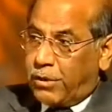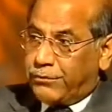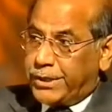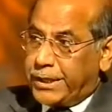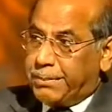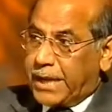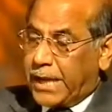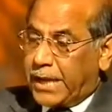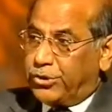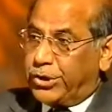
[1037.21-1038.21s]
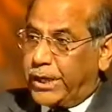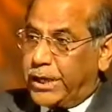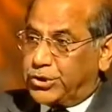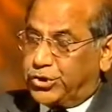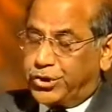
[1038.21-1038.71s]
of the bilateral
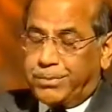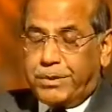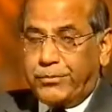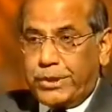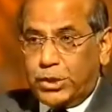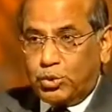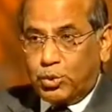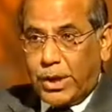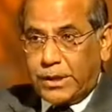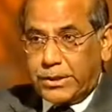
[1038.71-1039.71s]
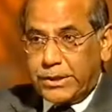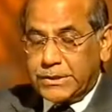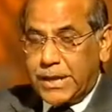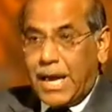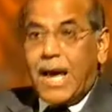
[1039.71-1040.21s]
relationship between the two
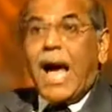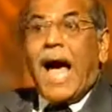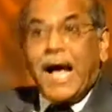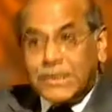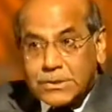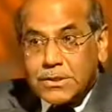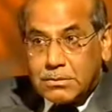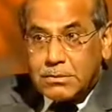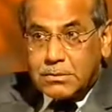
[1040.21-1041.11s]
countries has